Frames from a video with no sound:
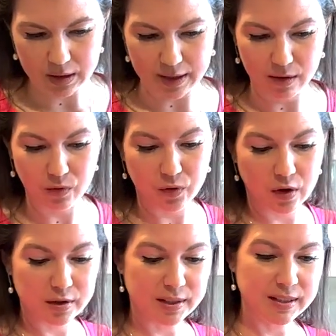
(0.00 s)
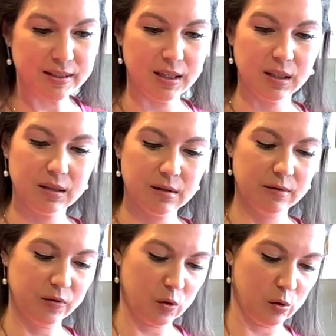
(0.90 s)
Now for our seasonings,
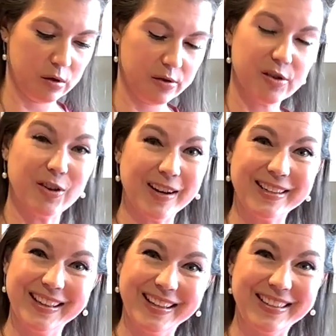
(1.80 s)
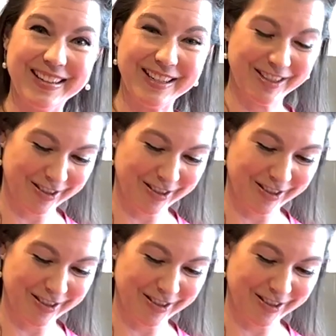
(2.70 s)
of course, granulated onion,